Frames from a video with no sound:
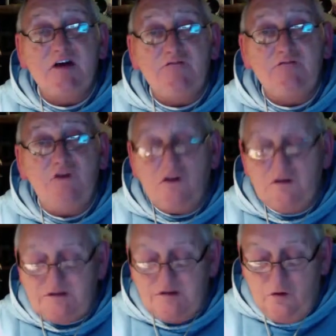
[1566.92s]
a
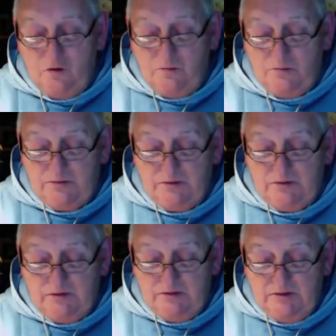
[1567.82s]
false hope.
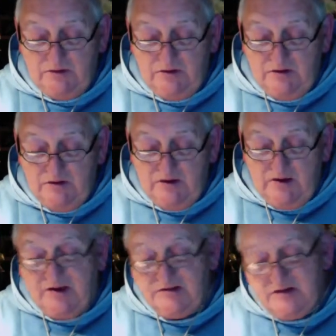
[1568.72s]

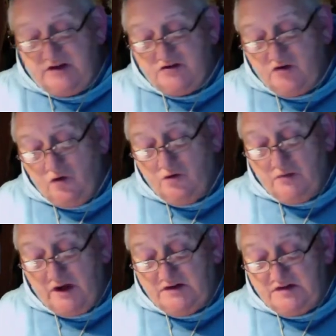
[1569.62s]
As I told
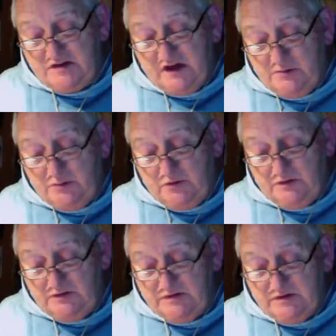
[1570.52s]
my
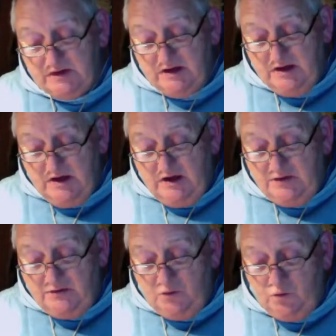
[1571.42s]
disciples,
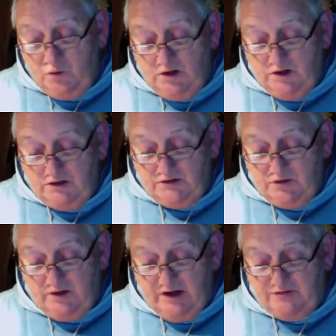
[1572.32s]
in the world you
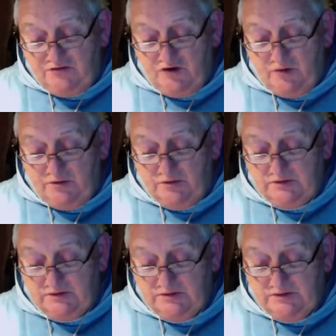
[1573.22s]
will have trouble.
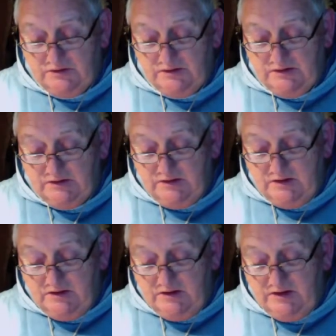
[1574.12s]

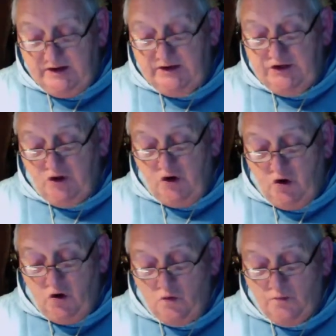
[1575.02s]
Link your
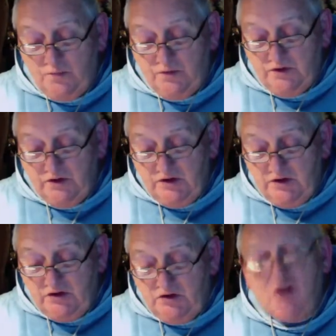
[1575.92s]
hope
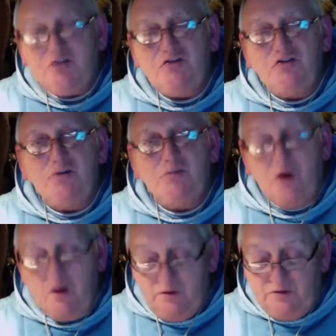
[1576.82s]
not to the
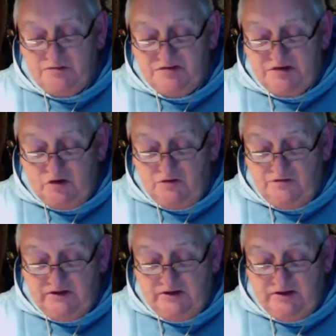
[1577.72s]
problem
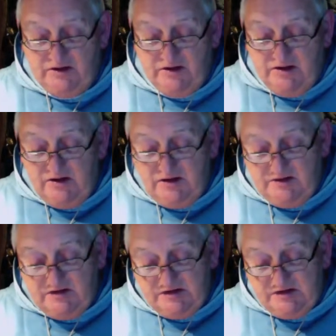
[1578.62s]
solving
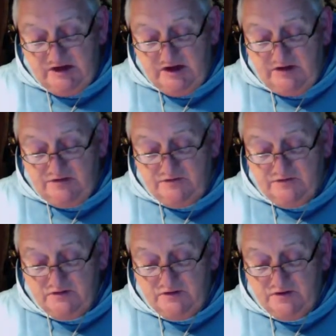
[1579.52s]
in this life,